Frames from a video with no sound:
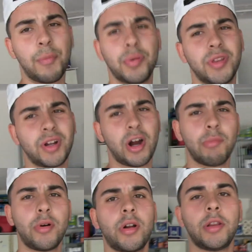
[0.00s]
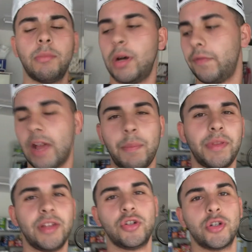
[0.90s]
I'll put the cardboard on the mud flap
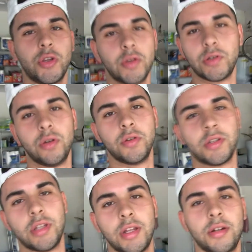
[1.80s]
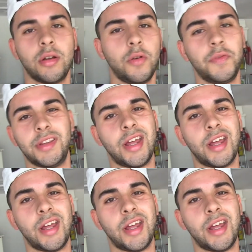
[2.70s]
and then drill those holes and then hopefully